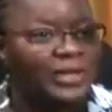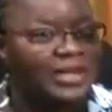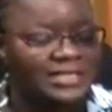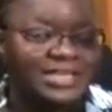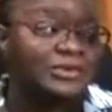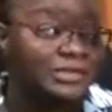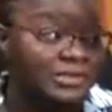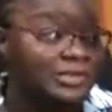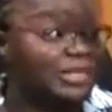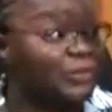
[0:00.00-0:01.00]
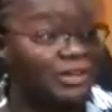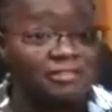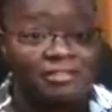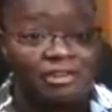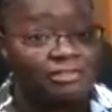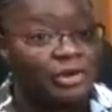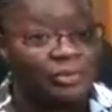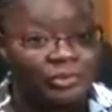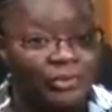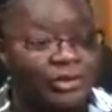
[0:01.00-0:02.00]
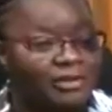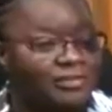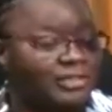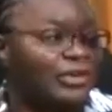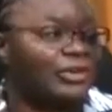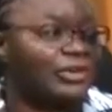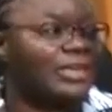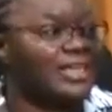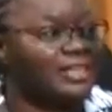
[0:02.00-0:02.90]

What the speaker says: We are seeing results and we are very, very proud of their